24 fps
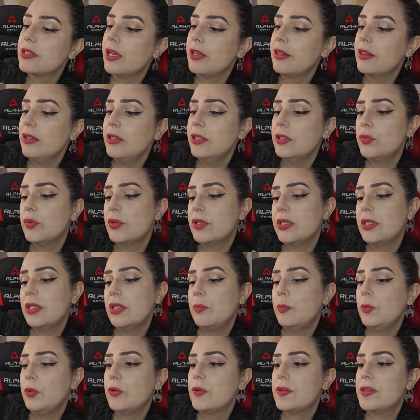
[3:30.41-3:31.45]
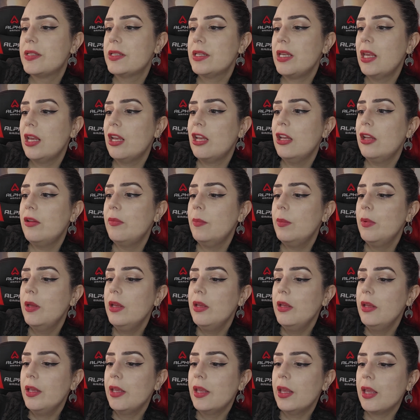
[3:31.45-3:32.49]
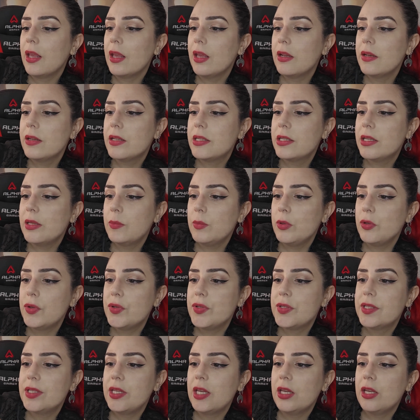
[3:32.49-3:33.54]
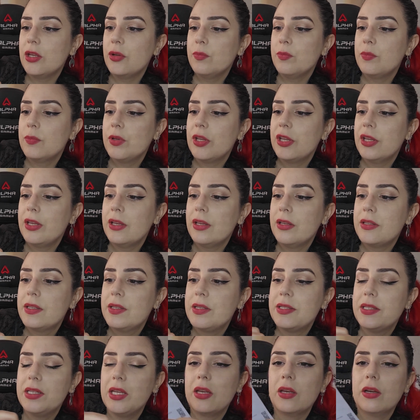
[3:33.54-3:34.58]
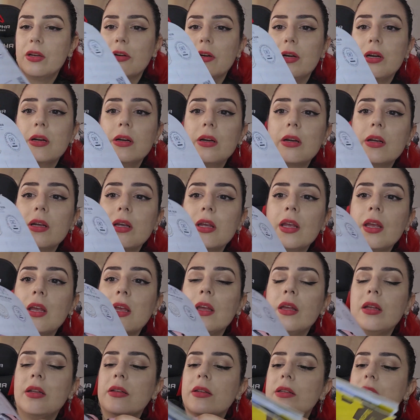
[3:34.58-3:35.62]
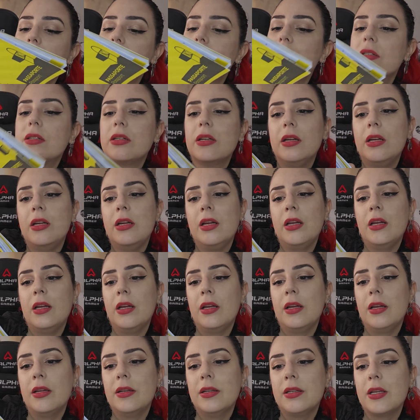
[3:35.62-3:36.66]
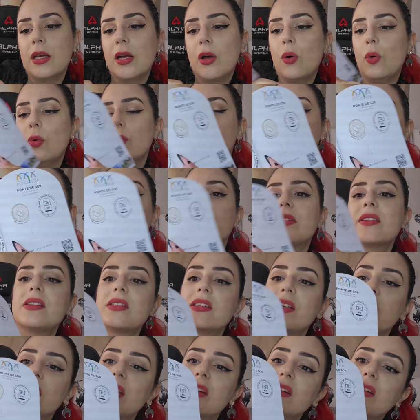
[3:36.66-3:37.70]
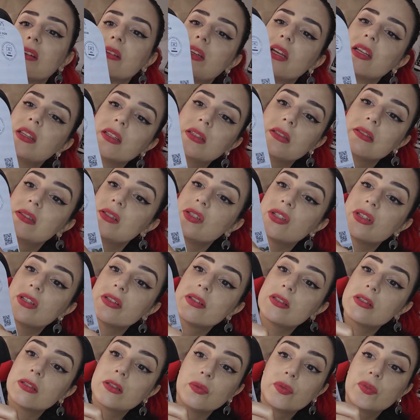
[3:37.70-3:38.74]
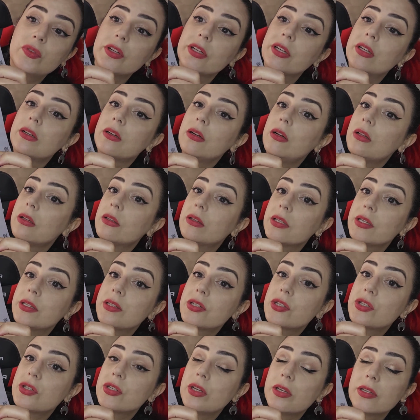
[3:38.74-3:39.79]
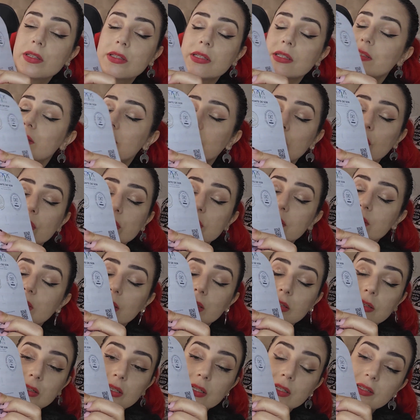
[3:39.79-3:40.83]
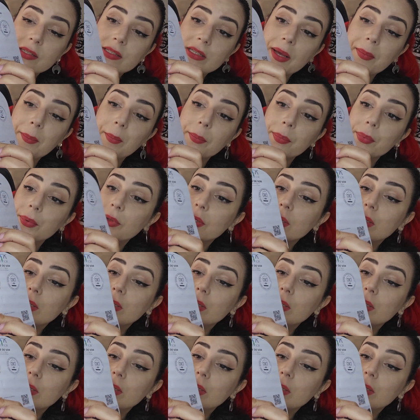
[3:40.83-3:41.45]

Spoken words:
I think it was in the museum, and the museum sticker and the hotel sticker. That is just no fun at all. It's not sticker, the stamp.